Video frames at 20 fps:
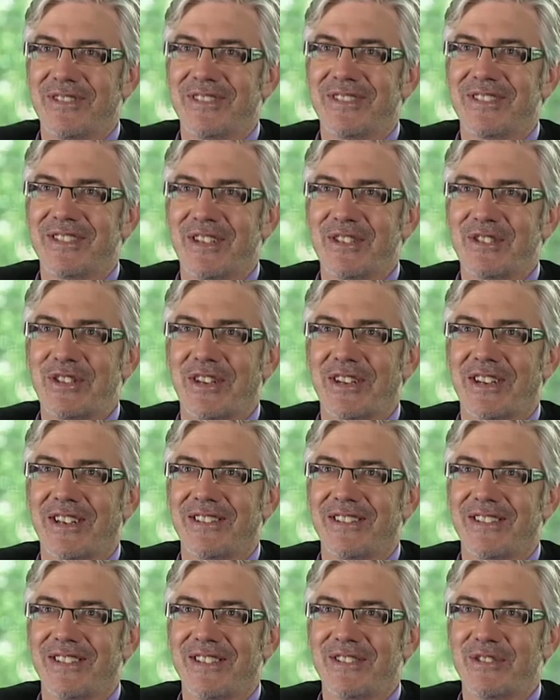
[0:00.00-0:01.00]
Sounds like
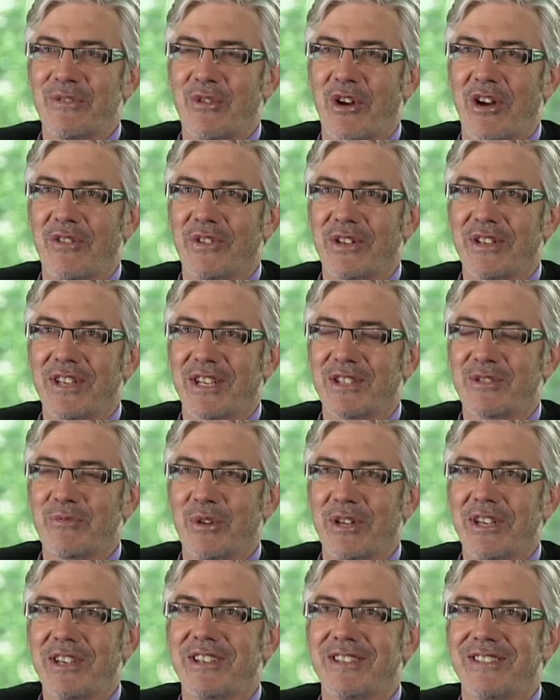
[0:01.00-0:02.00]
he's arriving next
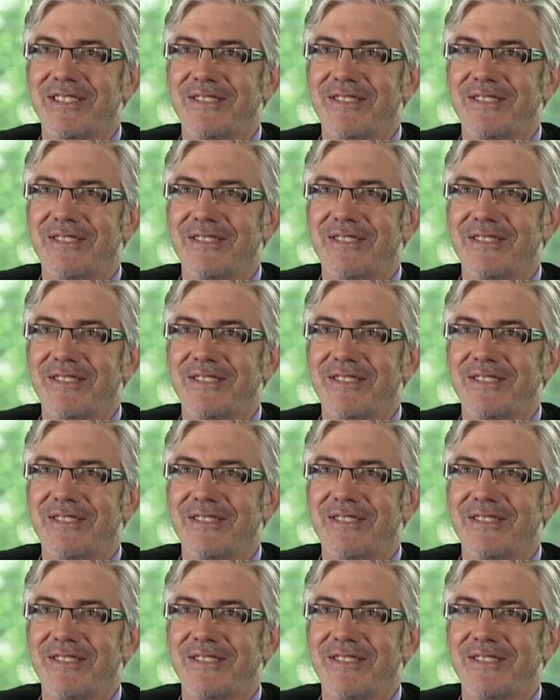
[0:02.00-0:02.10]
week.